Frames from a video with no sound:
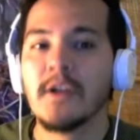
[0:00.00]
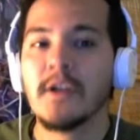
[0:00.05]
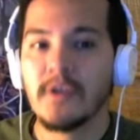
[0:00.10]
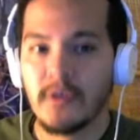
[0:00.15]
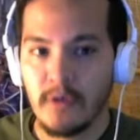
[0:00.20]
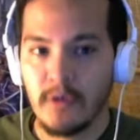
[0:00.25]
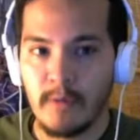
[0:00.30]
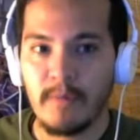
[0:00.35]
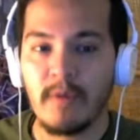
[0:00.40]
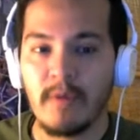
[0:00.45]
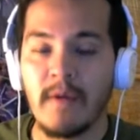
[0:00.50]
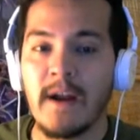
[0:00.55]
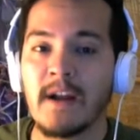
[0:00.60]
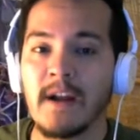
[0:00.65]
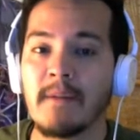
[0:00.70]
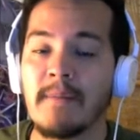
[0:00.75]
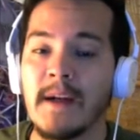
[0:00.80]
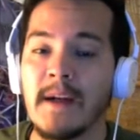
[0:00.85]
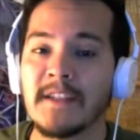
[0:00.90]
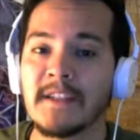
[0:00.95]
Triple
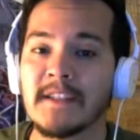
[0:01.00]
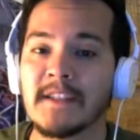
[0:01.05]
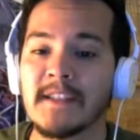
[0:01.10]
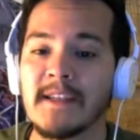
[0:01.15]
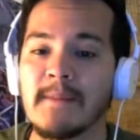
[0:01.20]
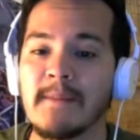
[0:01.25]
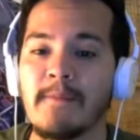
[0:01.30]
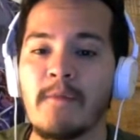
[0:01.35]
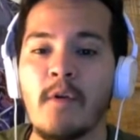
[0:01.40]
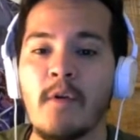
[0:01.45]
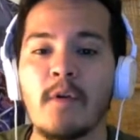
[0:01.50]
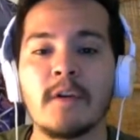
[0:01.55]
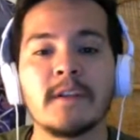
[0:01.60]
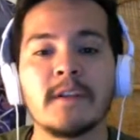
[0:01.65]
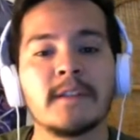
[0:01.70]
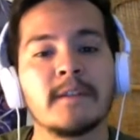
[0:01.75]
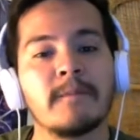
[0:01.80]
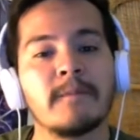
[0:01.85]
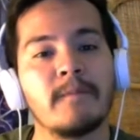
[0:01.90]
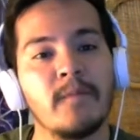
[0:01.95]
Rank-Up-Magic Skip
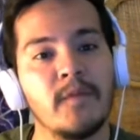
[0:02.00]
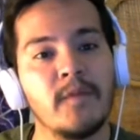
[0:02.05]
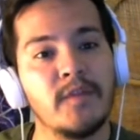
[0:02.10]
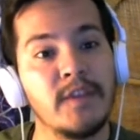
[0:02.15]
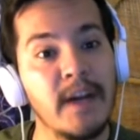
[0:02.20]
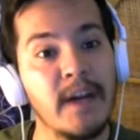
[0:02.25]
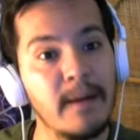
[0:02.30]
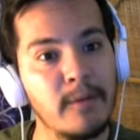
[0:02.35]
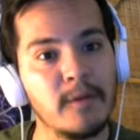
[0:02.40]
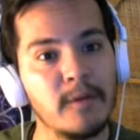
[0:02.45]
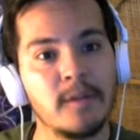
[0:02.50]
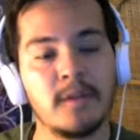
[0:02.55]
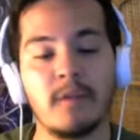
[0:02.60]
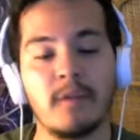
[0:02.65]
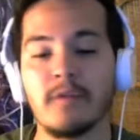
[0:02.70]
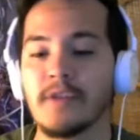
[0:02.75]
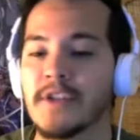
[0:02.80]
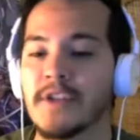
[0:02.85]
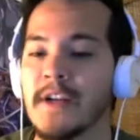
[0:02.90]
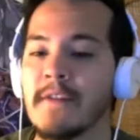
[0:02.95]
Force, Double
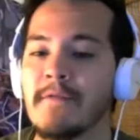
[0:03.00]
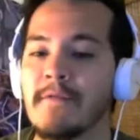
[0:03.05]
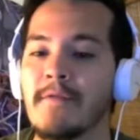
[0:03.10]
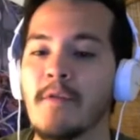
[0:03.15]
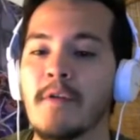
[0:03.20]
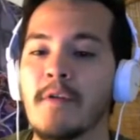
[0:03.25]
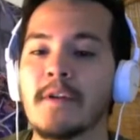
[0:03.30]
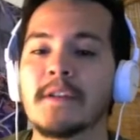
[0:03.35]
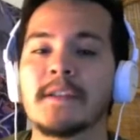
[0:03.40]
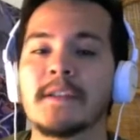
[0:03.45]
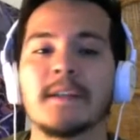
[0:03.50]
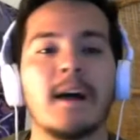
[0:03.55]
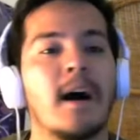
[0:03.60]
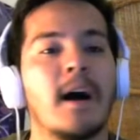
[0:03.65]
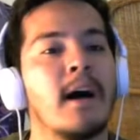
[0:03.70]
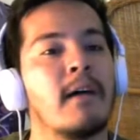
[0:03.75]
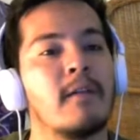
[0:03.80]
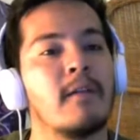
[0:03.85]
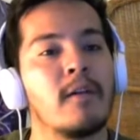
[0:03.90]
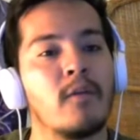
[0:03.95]
Soul Shave Force,
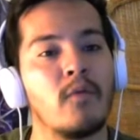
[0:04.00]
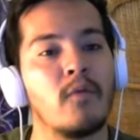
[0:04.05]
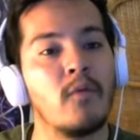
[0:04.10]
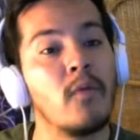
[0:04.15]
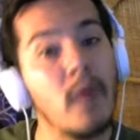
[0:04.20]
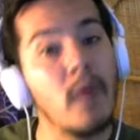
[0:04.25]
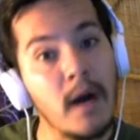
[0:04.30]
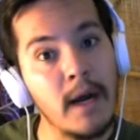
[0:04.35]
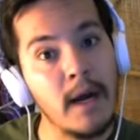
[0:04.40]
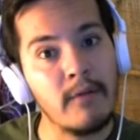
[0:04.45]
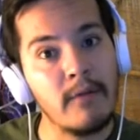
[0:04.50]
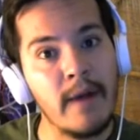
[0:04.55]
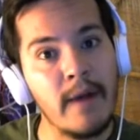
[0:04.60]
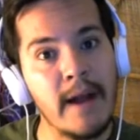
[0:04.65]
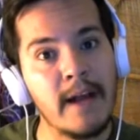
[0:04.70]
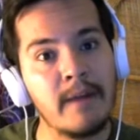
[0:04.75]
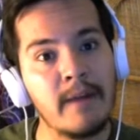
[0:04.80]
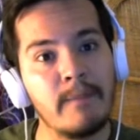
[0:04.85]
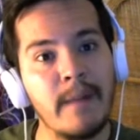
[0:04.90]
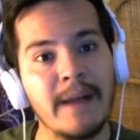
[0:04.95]
our one
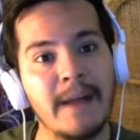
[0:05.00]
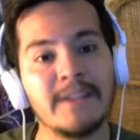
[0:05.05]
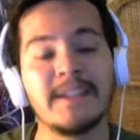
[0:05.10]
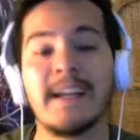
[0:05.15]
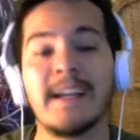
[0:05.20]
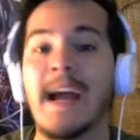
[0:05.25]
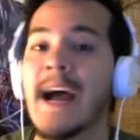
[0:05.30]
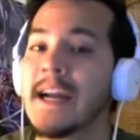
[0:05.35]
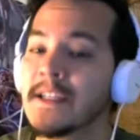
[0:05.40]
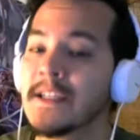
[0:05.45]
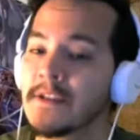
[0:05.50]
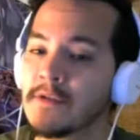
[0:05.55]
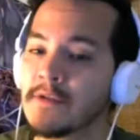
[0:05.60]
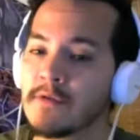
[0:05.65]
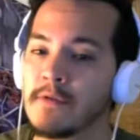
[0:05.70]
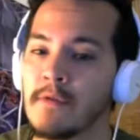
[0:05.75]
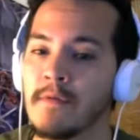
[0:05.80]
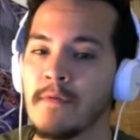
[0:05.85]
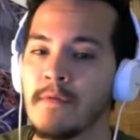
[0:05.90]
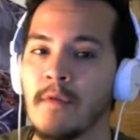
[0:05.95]
Rank-Up-Magic
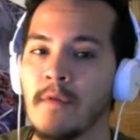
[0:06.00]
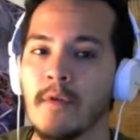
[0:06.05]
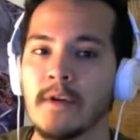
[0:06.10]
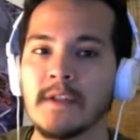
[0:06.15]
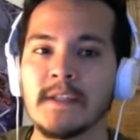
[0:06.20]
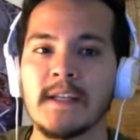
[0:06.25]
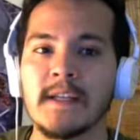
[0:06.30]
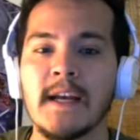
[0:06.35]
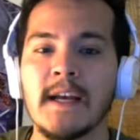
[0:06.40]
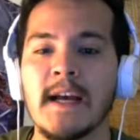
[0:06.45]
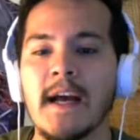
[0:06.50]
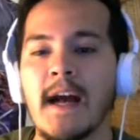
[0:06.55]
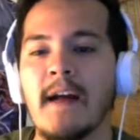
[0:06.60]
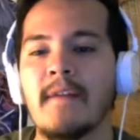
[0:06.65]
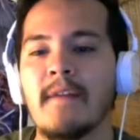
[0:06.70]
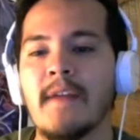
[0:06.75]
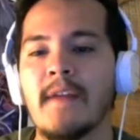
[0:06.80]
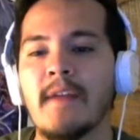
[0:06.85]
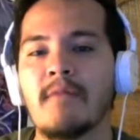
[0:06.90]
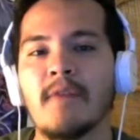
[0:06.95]
Astral Force,
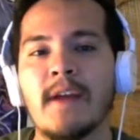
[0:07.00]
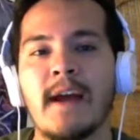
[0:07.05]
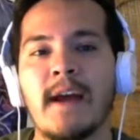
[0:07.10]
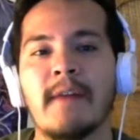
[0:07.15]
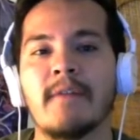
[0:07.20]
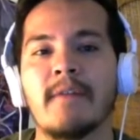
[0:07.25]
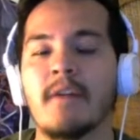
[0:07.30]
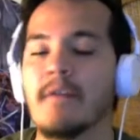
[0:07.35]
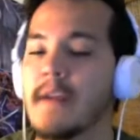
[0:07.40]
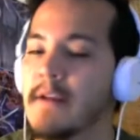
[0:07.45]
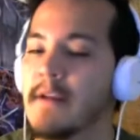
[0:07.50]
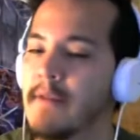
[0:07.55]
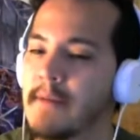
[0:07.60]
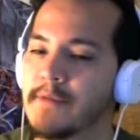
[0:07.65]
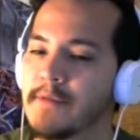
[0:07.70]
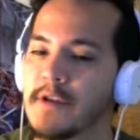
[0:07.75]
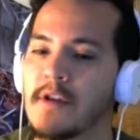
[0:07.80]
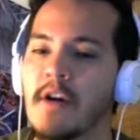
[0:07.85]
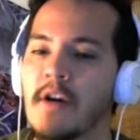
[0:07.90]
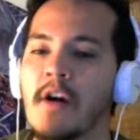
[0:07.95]
and then we have our
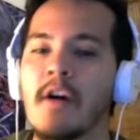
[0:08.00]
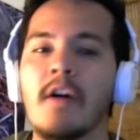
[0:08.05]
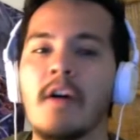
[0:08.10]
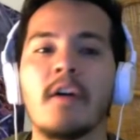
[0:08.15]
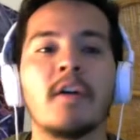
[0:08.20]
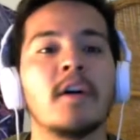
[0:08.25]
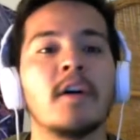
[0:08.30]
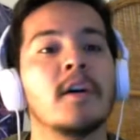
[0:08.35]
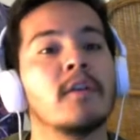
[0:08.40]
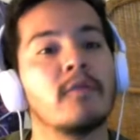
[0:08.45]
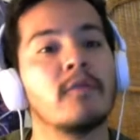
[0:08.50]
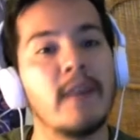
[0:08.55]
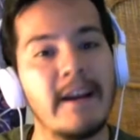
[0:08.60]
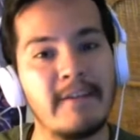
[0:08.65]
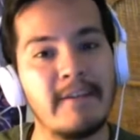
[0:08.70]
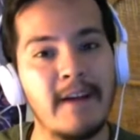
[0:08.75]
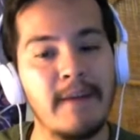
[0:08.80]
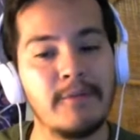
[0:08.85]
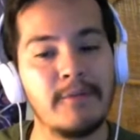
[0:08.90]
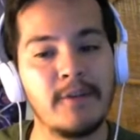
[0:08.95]
Raidraptor Call,
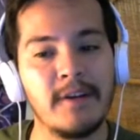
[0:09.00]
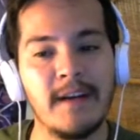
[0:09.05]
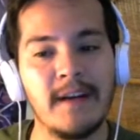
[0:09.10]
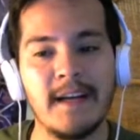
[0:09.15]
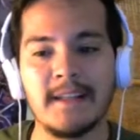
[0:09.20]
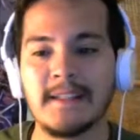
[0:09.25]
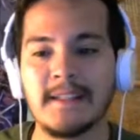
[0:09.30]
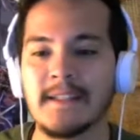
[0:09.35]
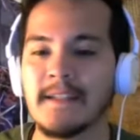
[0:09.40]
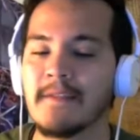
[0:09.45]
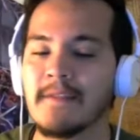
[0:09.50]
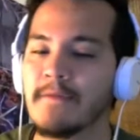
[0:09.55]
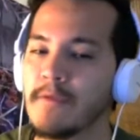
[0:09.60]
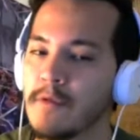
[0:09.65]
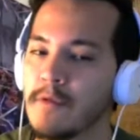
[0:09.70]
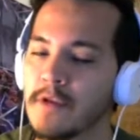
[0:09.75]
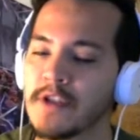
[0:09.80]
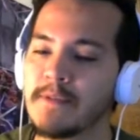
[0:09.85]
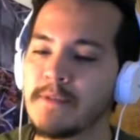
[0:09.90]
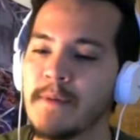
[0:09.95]
Raidraptor Nest,
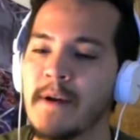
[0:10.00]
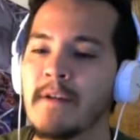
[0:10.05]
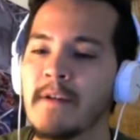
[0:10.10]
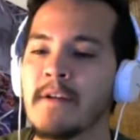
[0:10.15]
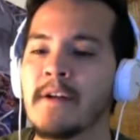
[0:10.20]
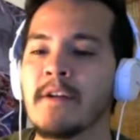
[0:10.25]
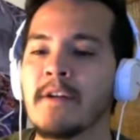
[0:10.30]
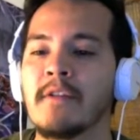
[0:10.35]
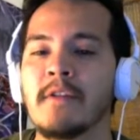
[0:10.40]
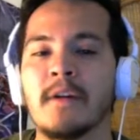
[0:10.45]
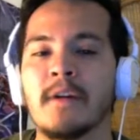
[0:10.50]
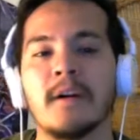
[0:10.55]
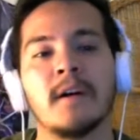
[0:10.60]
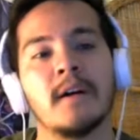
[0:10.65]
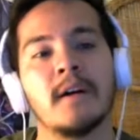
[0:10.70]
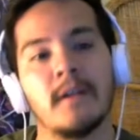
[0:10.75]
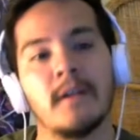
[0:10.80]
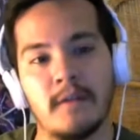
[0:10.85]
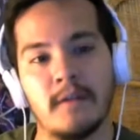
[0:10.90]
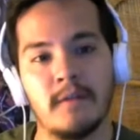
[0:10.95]
Foolish Burial,
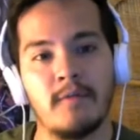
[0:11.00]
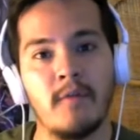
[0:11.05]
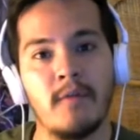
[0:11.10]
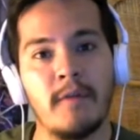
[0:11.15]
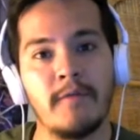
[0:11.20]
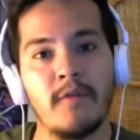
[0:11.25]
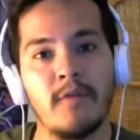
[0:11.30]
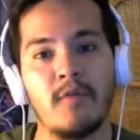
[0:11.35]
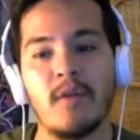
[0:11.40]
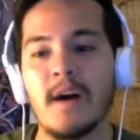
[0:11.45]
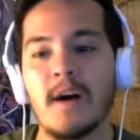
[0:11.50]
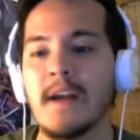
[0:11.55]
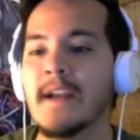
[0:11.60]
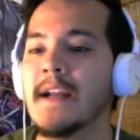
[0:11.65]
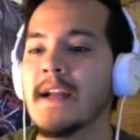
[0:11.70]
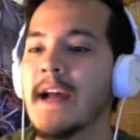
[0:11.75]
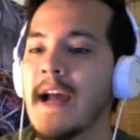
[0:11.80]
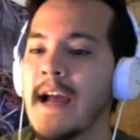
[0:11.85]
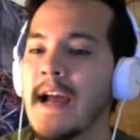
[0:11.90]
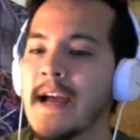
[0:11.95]
one for
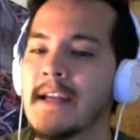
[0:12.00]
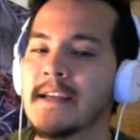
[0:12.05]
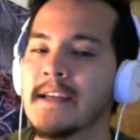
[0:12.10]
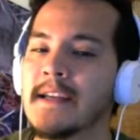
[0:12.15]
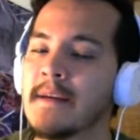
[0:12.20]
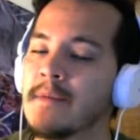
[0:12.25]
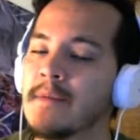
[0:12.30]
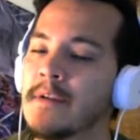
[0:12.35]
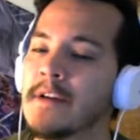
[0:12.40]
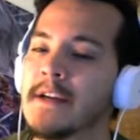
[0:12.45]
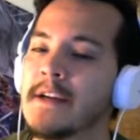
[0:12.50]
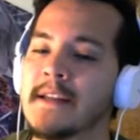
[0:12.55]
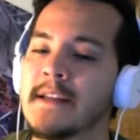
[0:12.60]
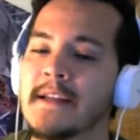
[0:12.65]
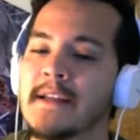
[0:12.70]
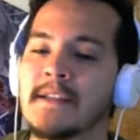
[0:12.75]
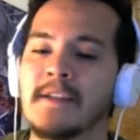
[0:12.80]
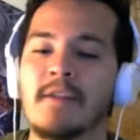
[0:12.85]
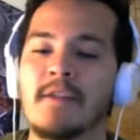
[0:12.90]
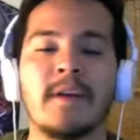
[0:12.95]
one, and Double or
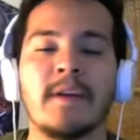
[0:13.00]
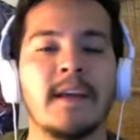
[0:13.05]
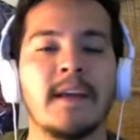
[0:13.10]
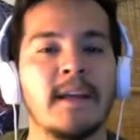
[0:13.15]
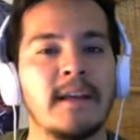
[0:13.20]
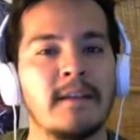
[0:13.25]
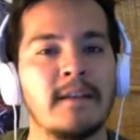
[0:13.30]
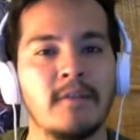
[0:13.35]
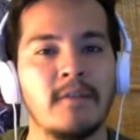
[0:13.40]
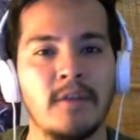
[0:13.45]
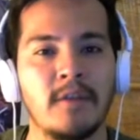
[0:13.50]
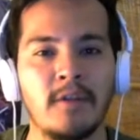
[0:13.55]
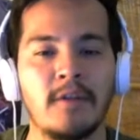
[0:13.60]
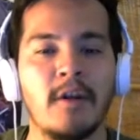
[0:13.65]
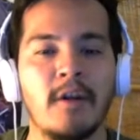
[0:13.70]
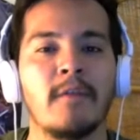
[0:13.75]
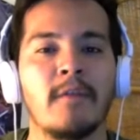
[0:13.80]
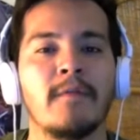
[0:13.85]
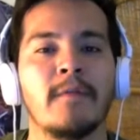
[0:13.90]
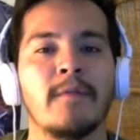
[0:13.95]
Nothing so we can
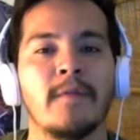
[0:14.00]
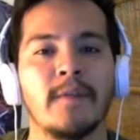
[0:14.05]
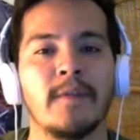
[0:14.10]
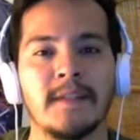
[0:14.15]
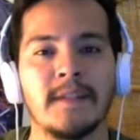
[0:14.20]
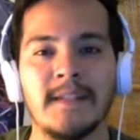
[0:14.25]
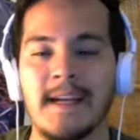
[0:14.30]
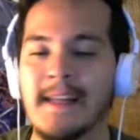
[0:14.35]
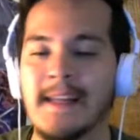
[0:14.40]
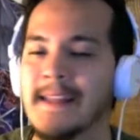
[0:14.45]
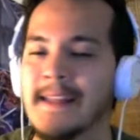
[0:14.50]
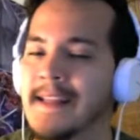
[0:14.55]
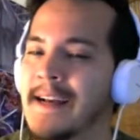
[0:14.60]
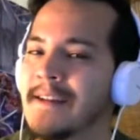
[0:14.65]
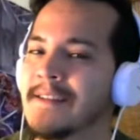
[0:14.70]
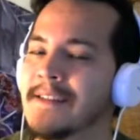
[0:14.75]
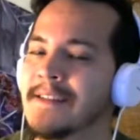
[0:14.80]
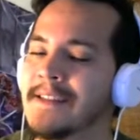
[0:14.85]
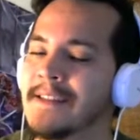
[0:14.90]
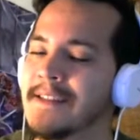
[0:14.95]
go for the ten
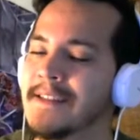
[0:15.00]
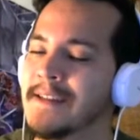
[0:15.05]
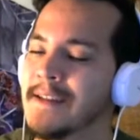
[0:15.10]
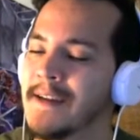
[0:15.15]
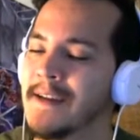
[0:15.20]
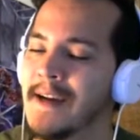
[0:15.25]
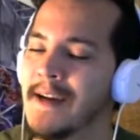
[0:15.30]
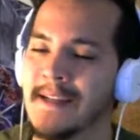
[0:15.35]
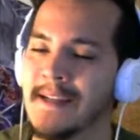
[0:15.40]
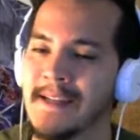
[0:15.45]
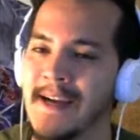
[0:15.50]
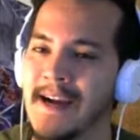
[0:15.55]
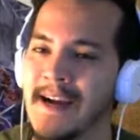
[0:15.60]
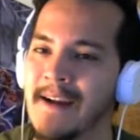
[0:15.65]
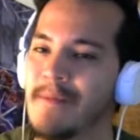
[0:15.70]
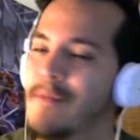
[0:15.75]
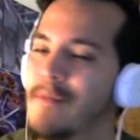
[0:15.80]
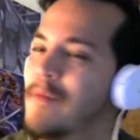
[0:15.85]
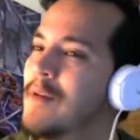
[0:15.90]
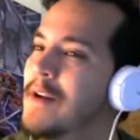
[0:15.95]
thousand
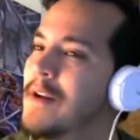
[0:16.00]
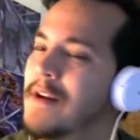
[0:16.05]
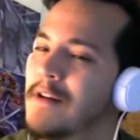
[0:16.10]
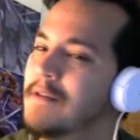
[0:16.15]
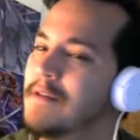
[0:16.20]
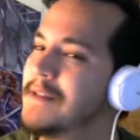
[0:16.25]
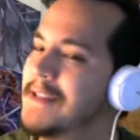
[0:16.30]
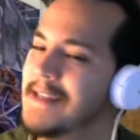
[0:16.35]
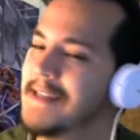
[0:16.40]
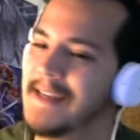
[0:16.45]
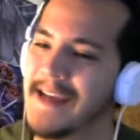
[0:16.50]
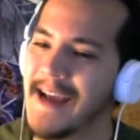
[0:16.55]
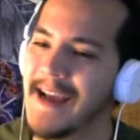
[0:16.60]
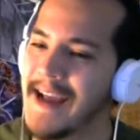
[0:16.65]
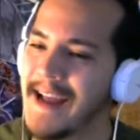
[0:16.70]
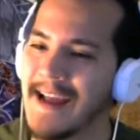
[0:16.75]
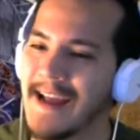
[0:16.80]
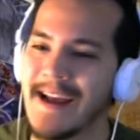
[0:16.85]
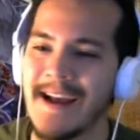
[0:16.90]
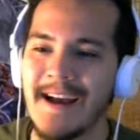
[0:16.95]
attack point O T
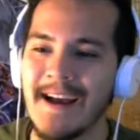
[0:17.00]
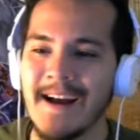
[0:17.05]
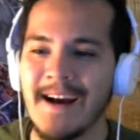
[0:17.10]
K.